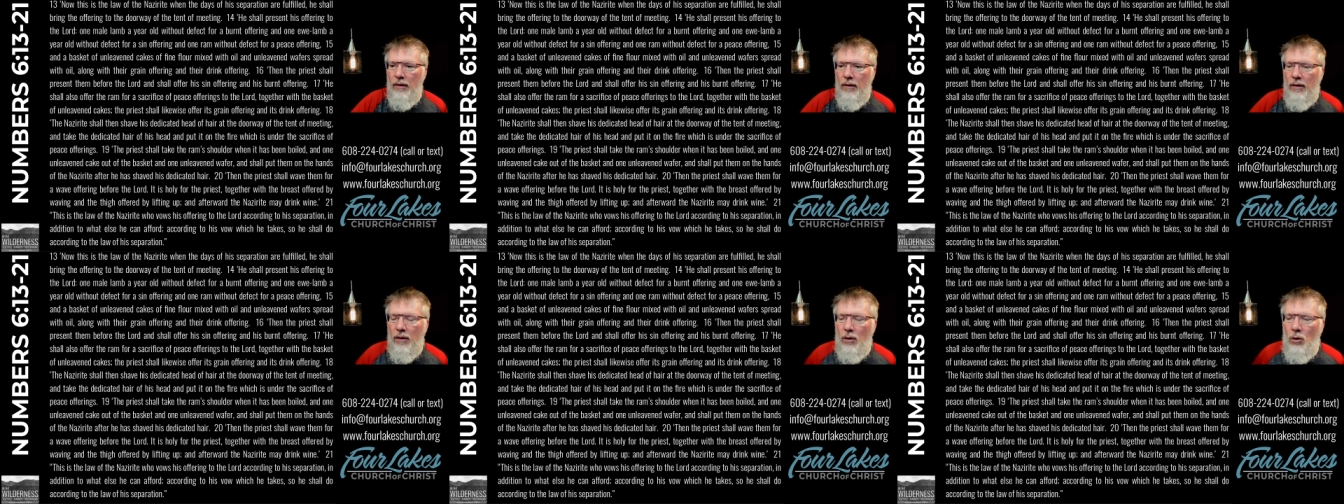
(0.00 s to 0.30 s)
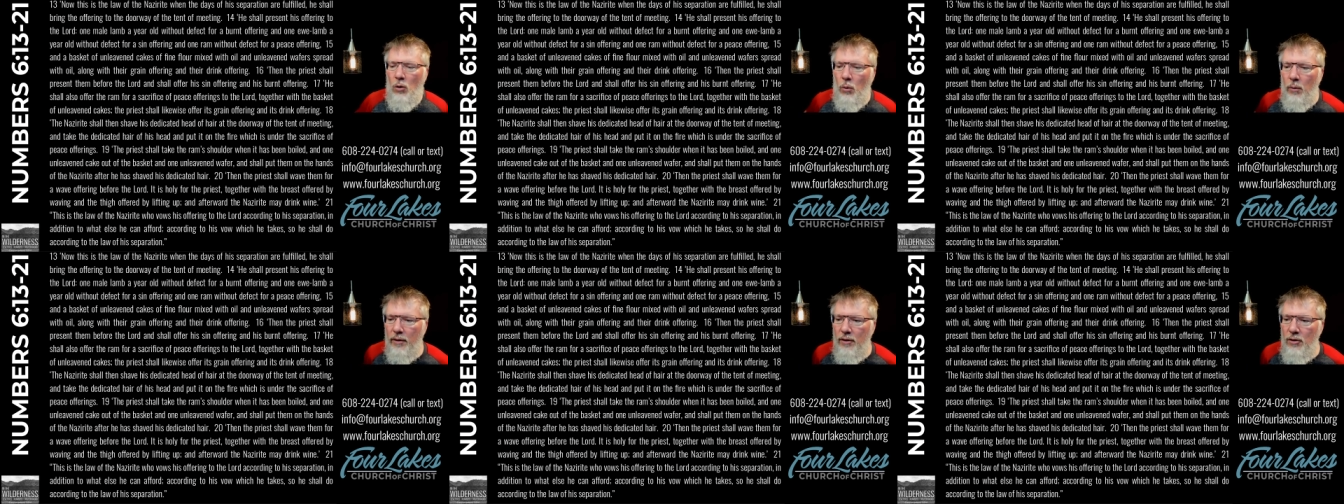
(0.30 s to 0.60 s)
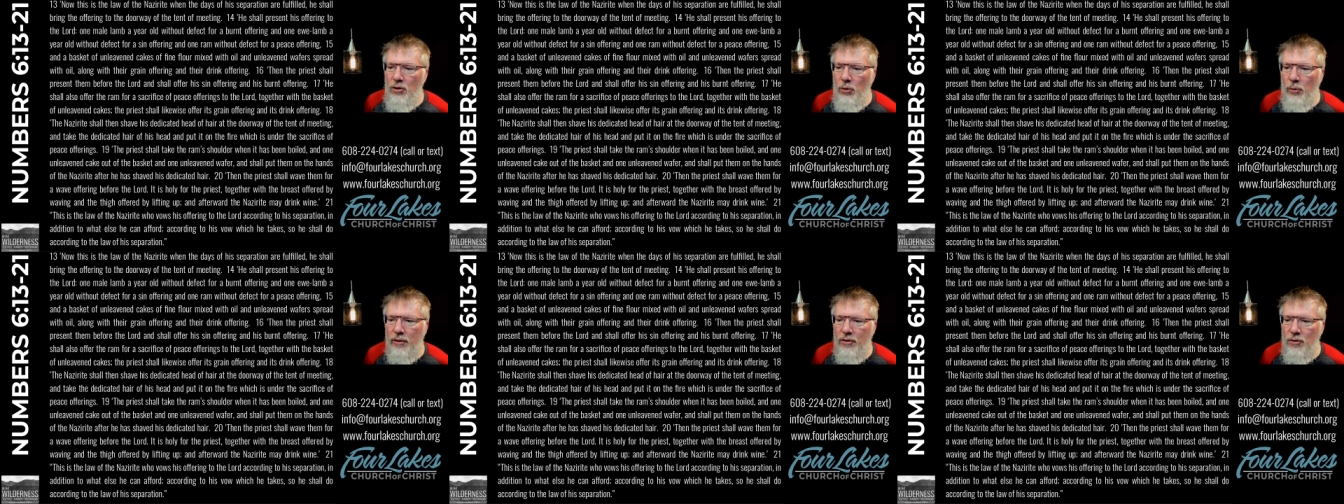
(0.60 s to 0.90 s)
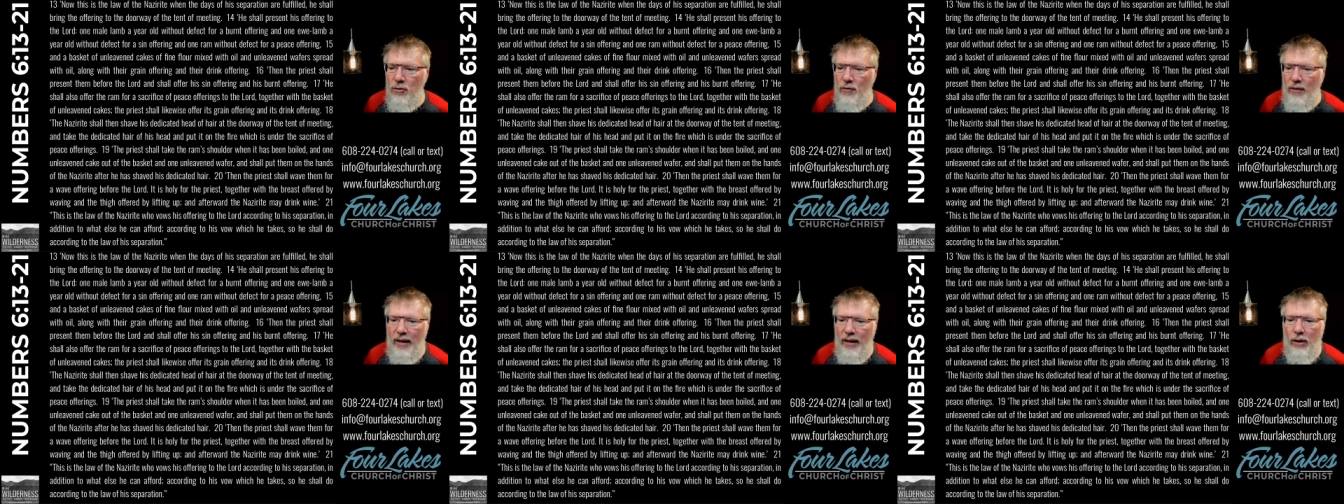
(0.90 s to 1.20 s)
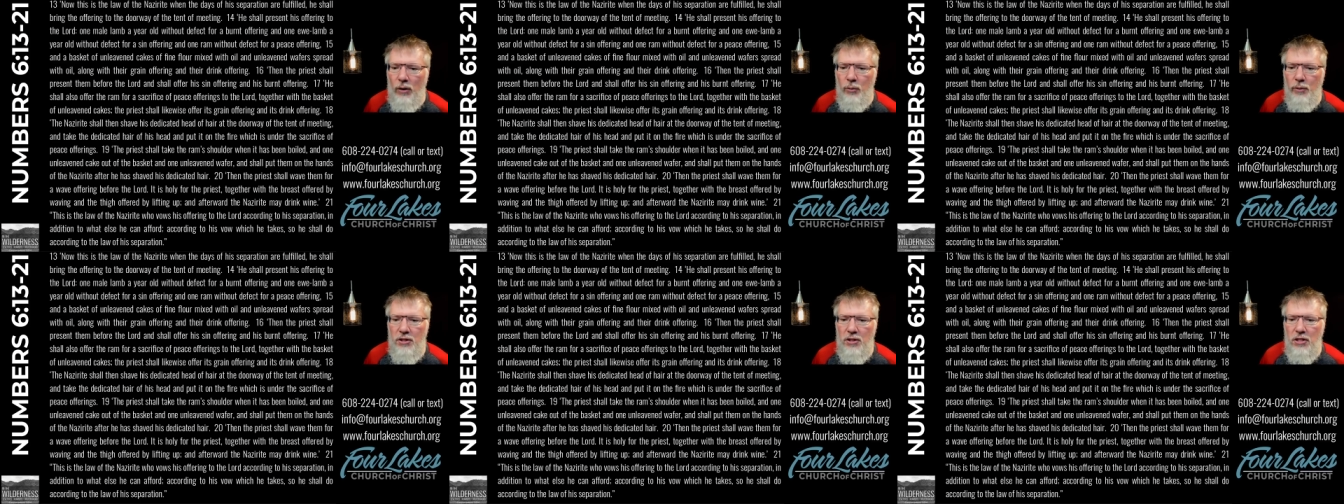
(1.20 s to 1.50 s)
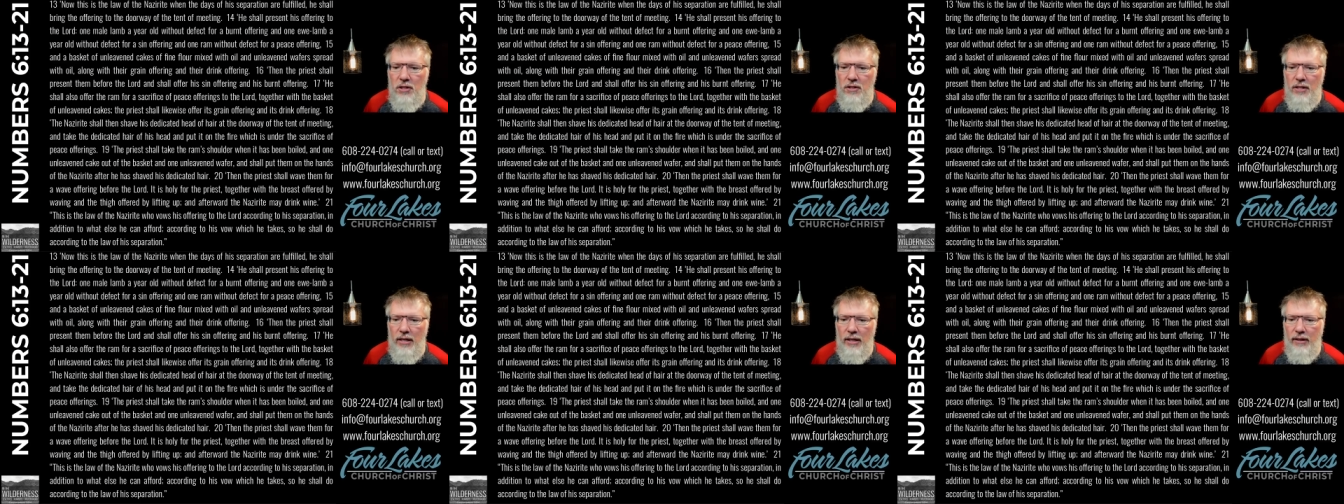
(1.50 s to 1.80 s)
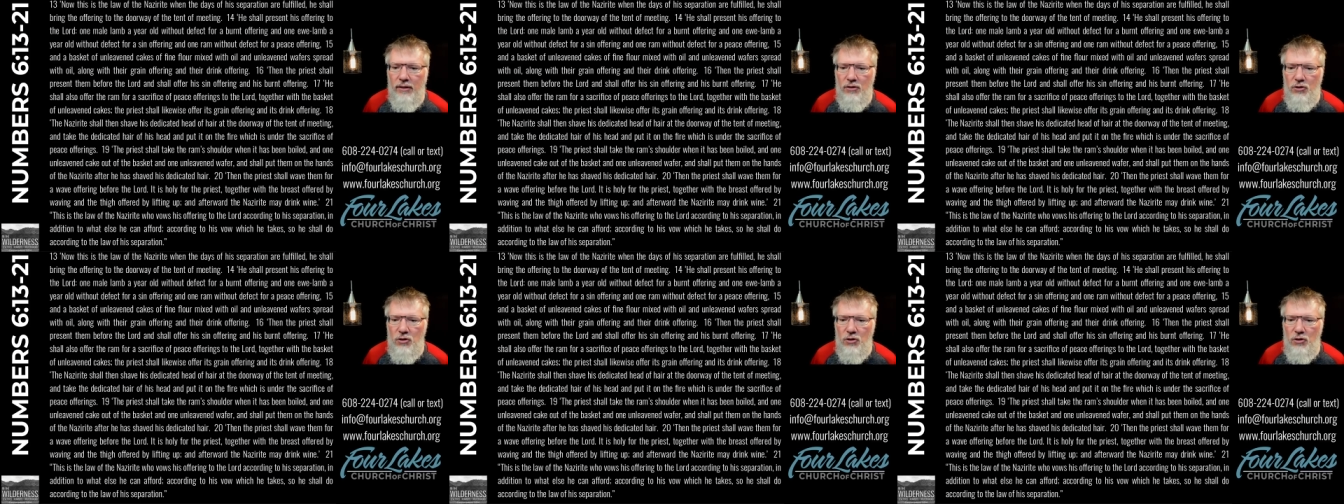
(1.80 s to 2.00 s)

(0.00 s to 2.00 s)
according to his vow which he takes,